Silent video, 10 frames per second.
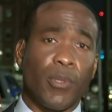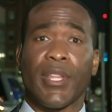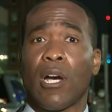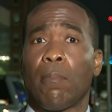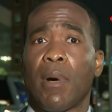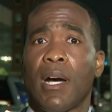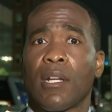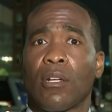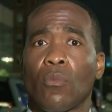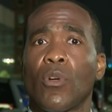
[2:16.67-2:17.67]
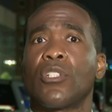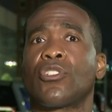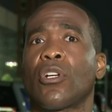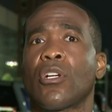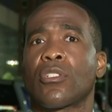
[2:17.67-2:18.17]
without bond on one
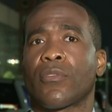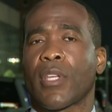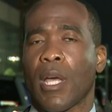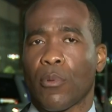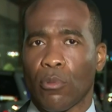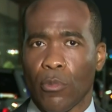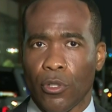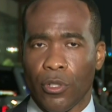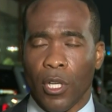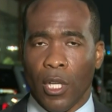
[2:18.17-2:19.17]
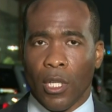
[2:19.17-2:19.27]
charge of capital murder.